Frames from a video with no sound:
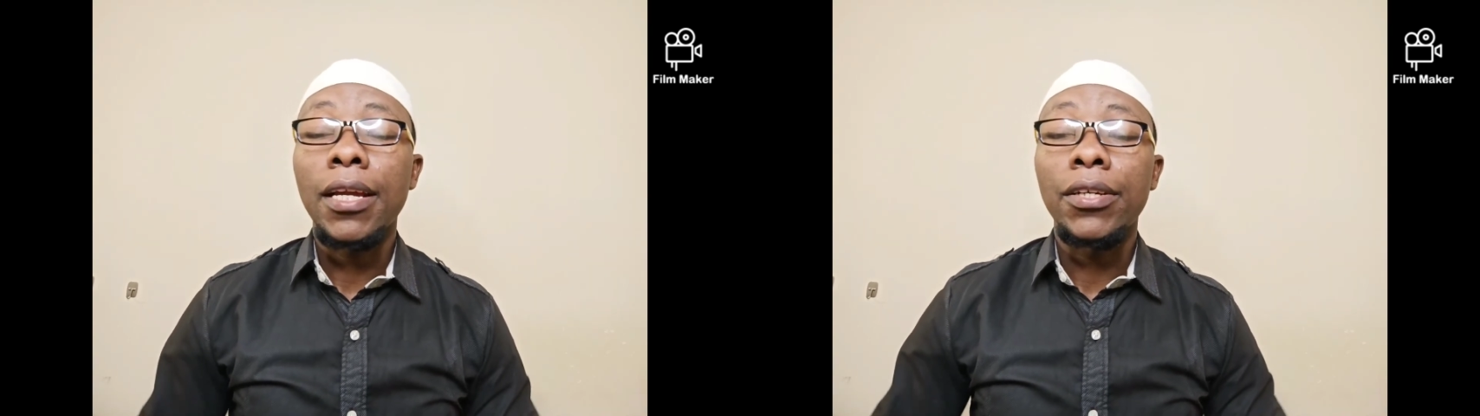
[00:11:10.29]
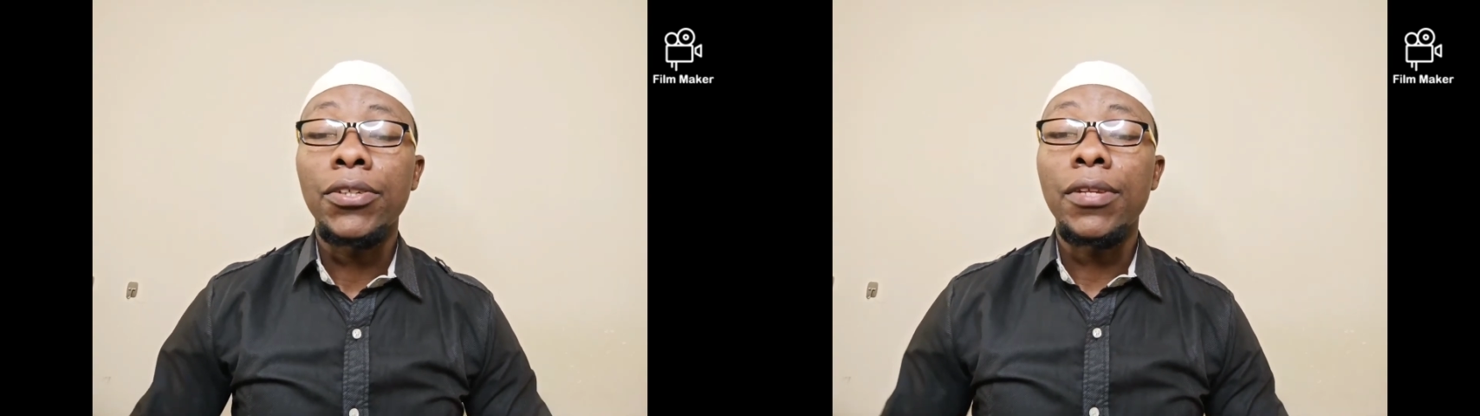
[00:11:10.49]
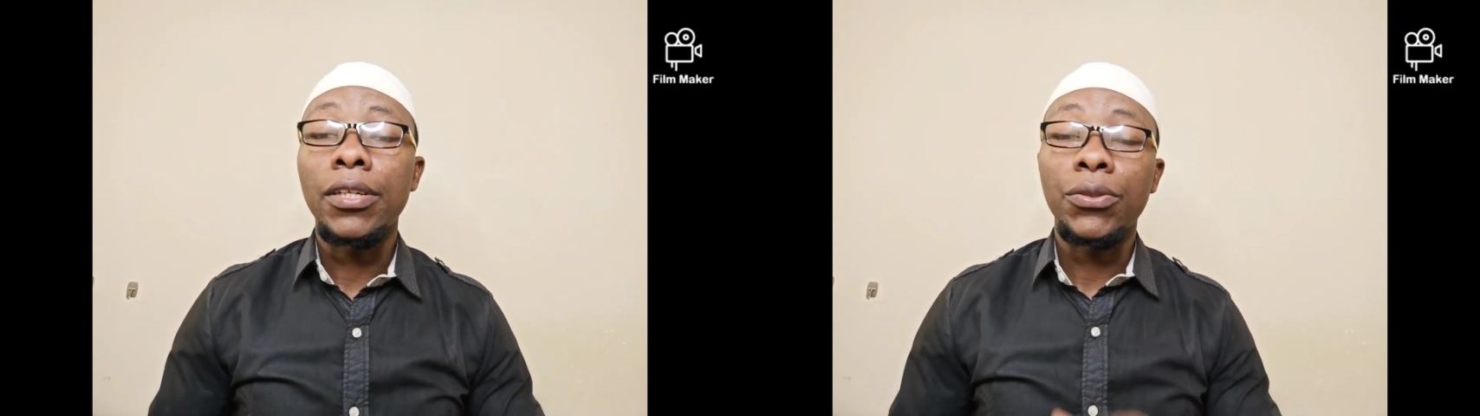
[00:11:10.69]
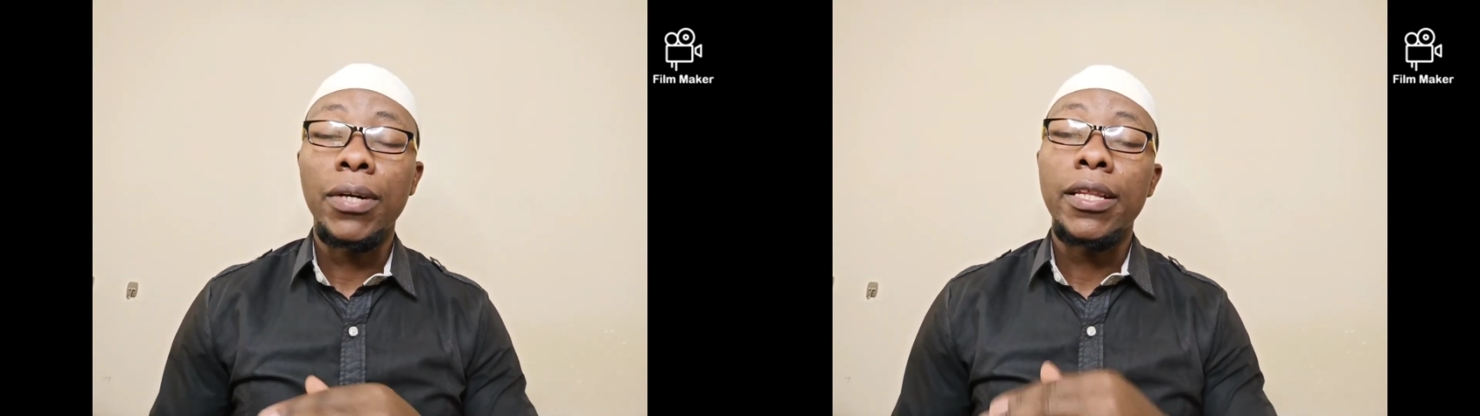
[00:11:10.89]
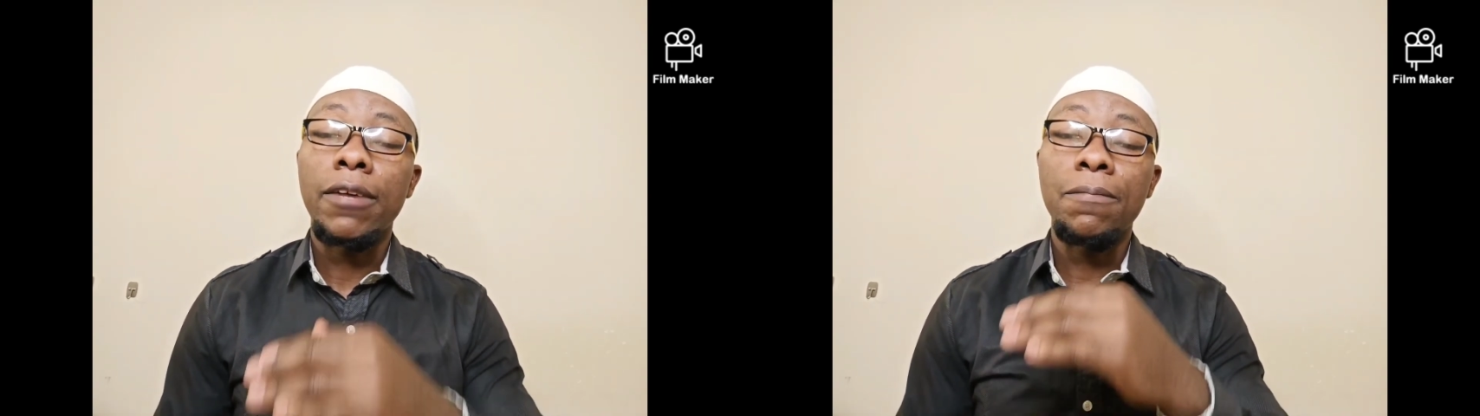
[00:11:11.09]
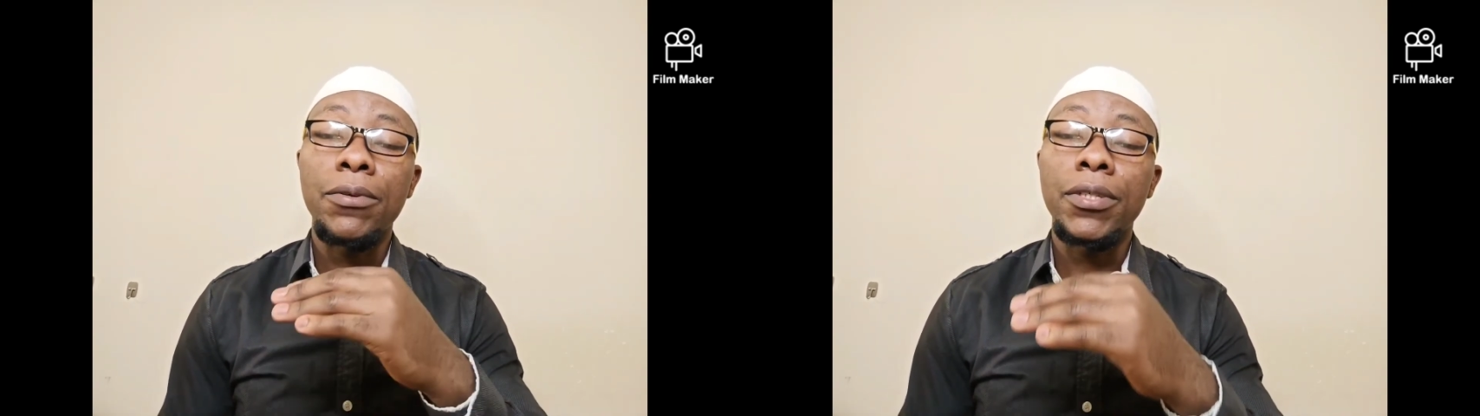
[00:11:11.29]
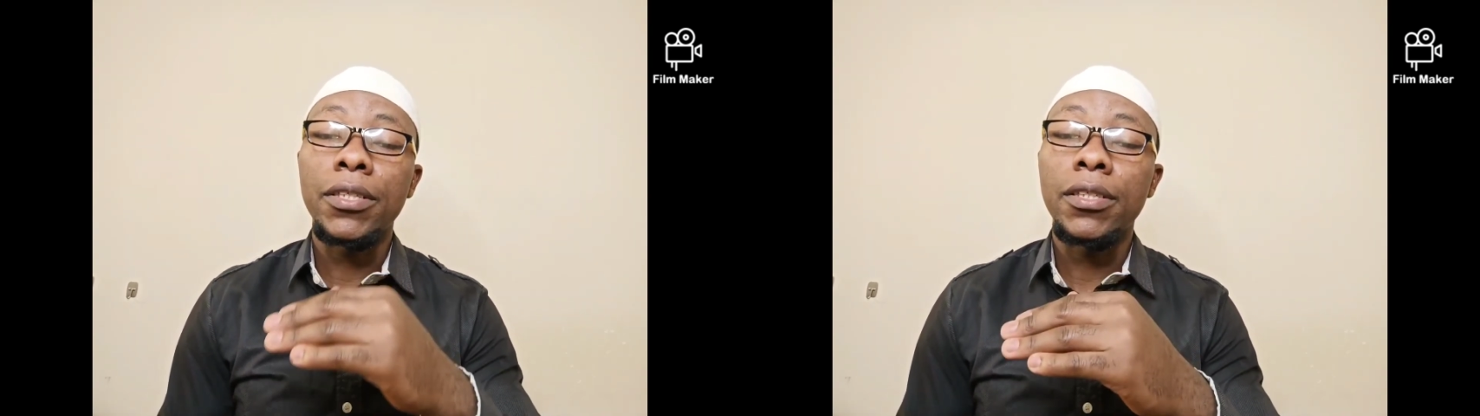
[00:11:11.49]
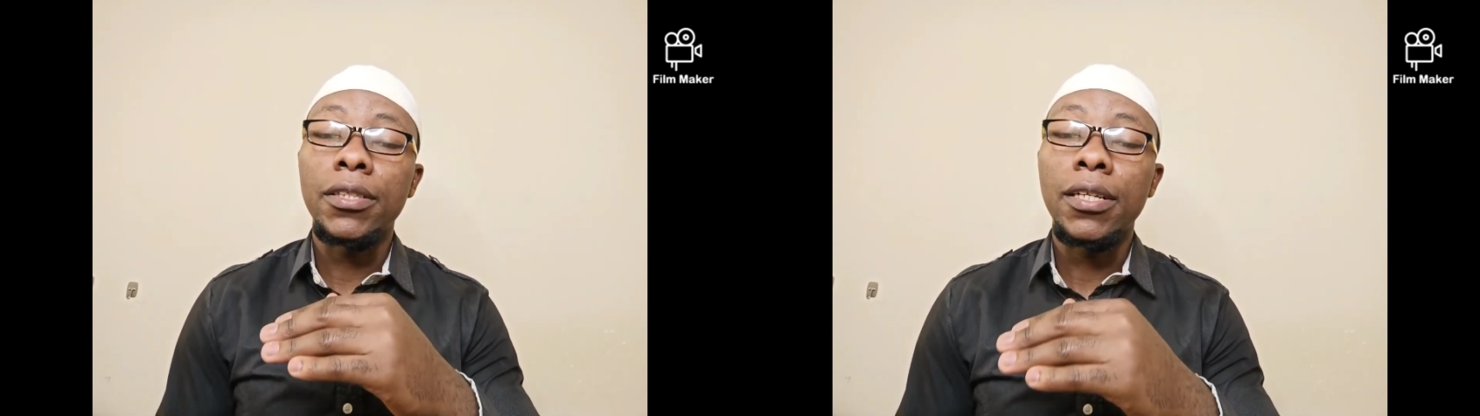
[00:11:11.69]
So that's why they have
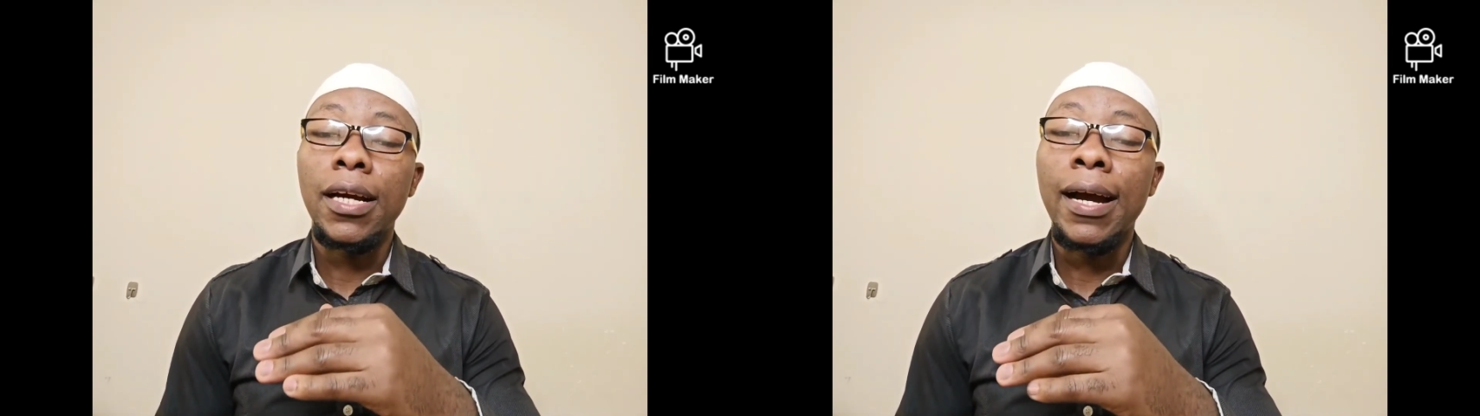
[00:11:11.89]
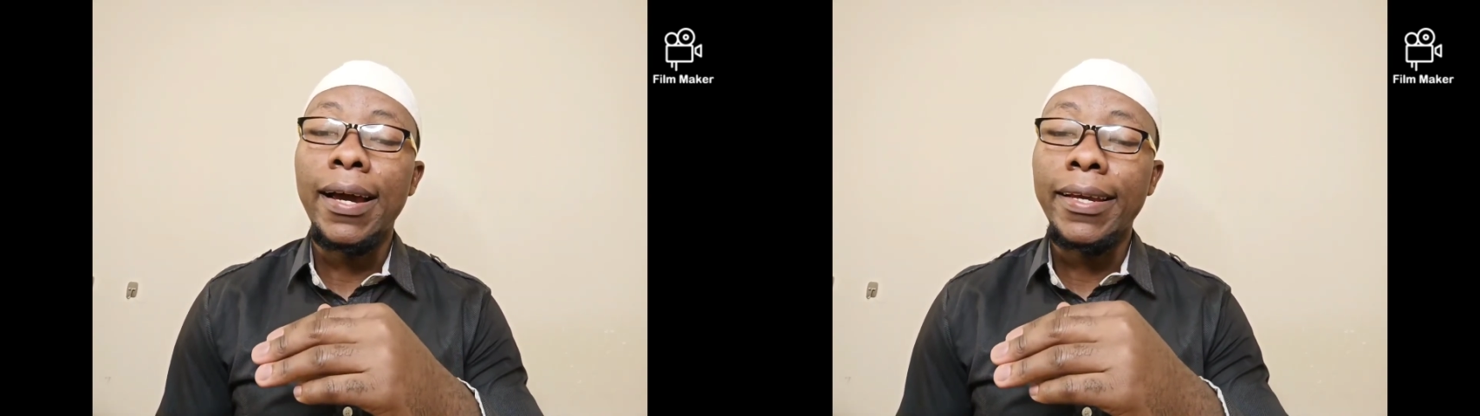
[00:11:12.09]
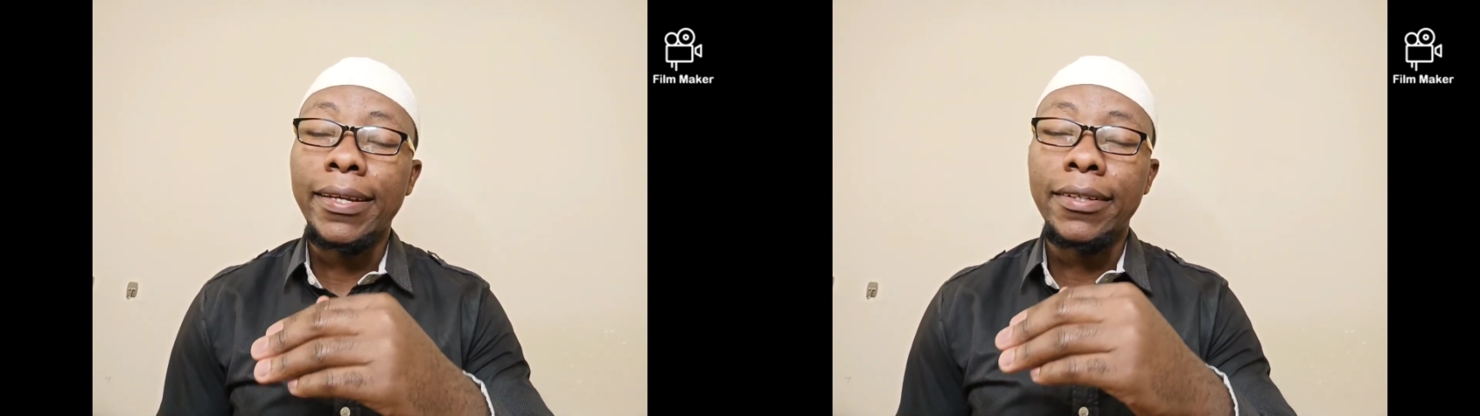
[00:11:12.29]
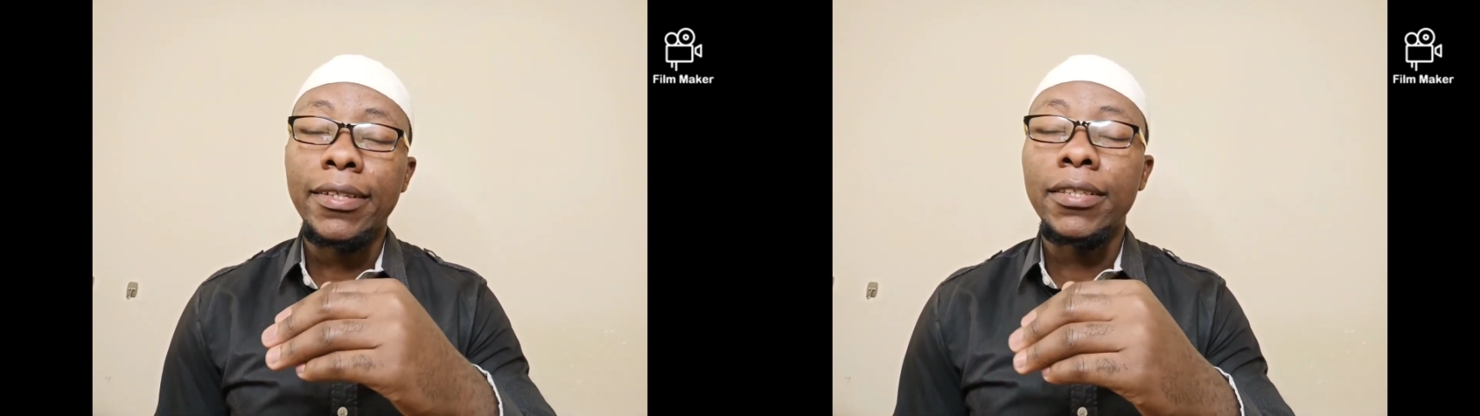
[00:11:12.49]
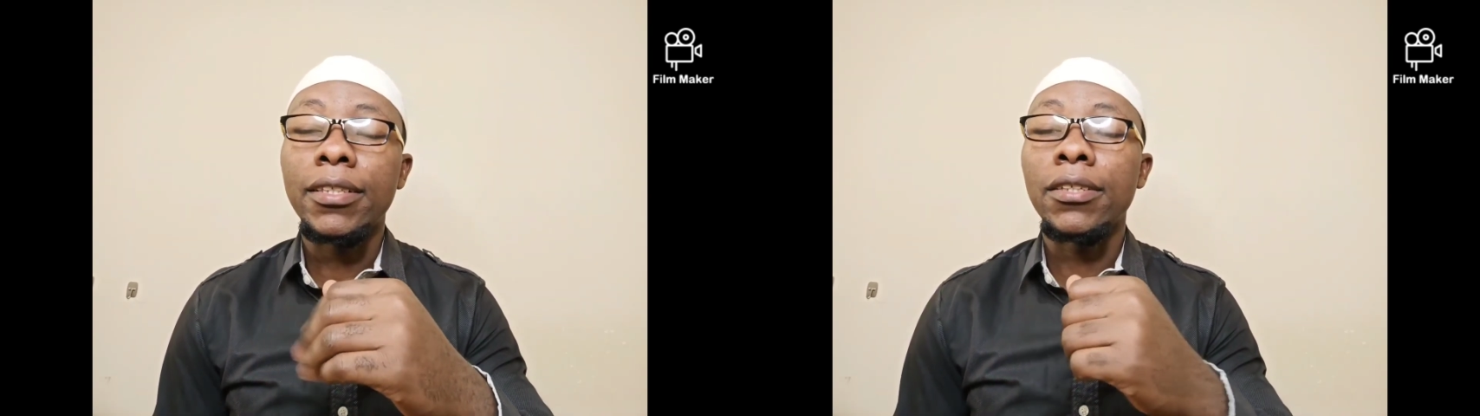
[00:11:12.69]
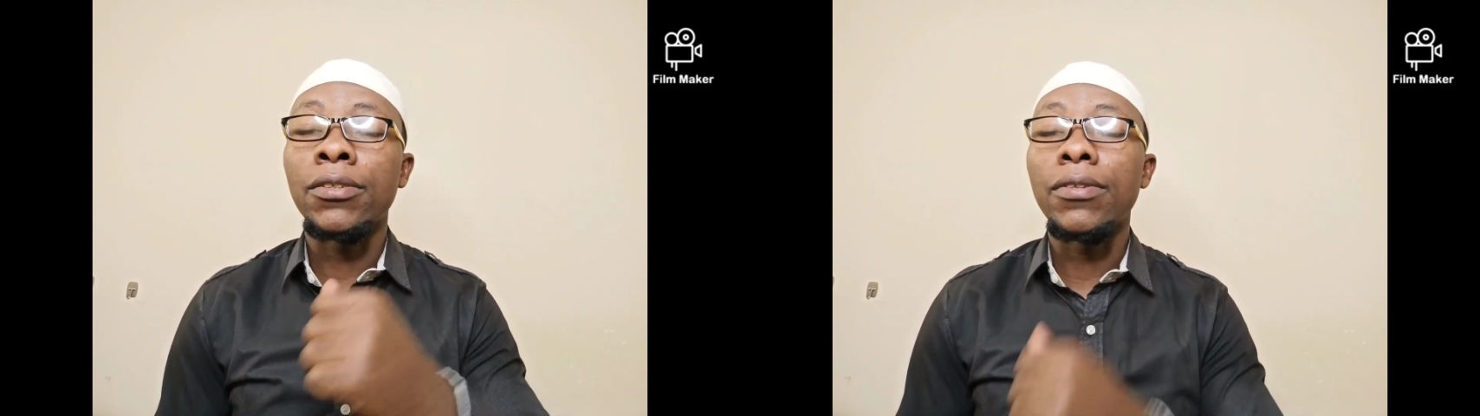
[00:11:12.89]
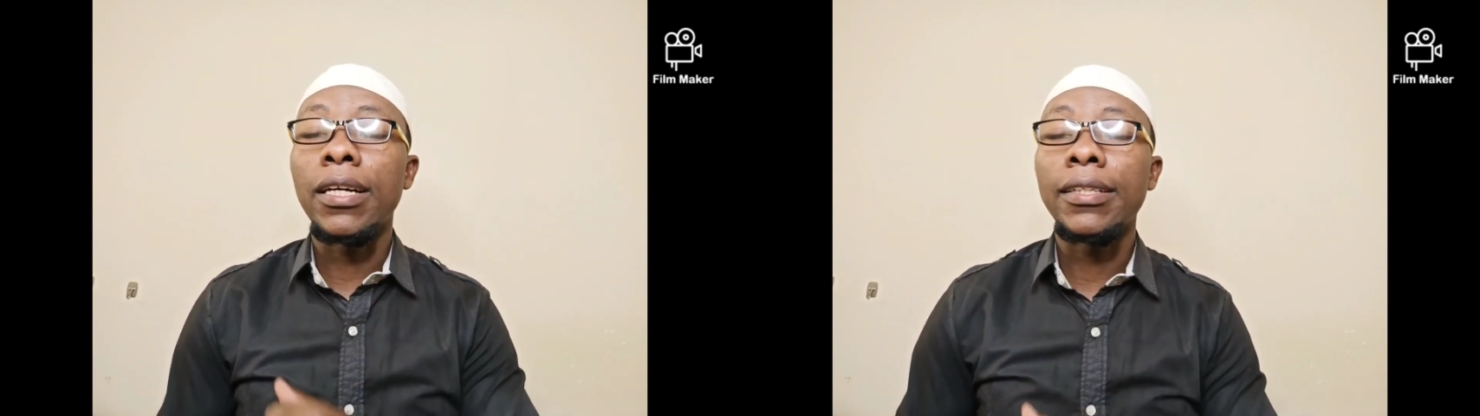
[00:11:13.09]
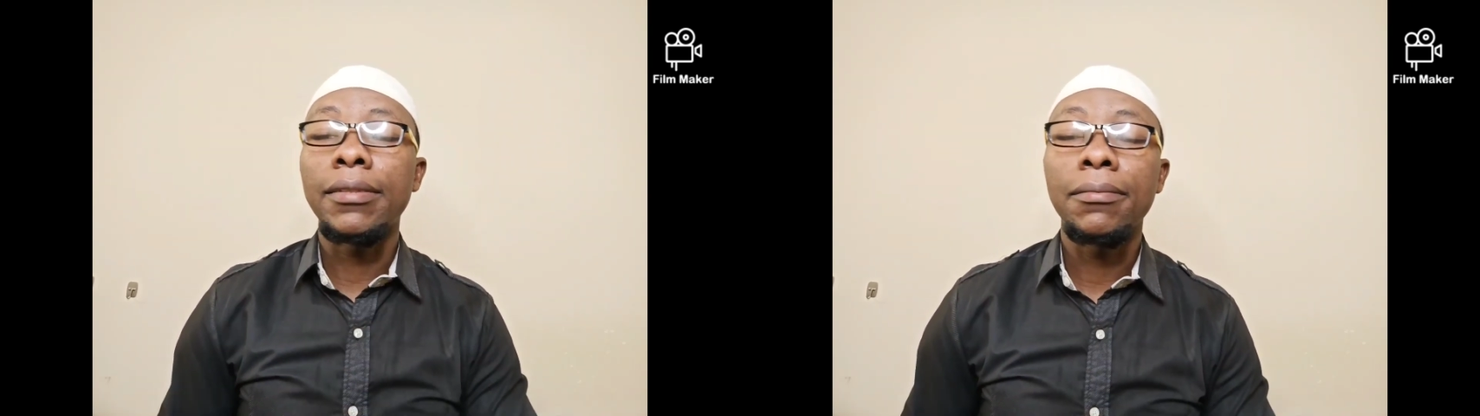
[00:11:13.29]
hiked it to
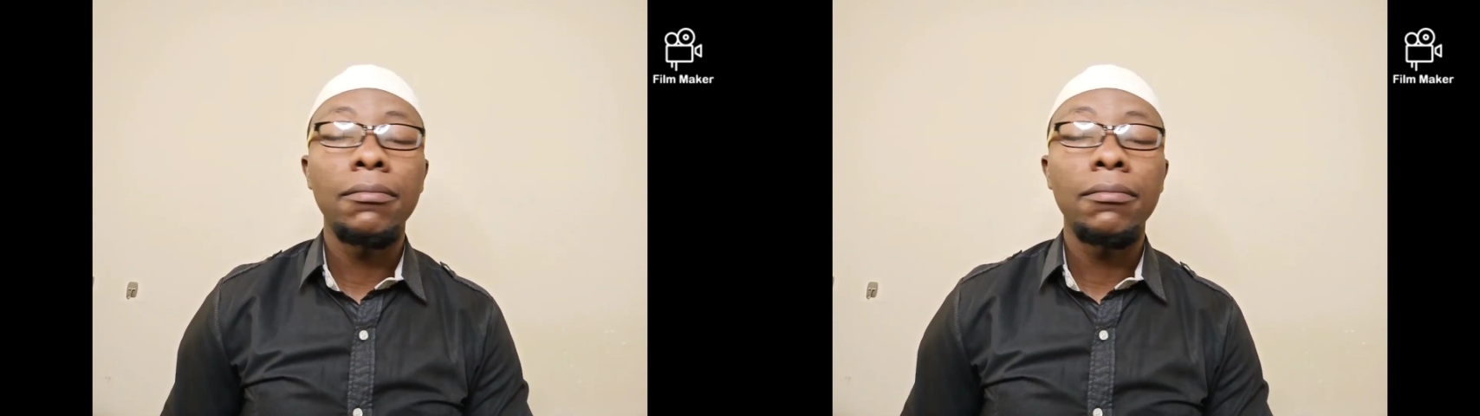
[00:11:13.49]
that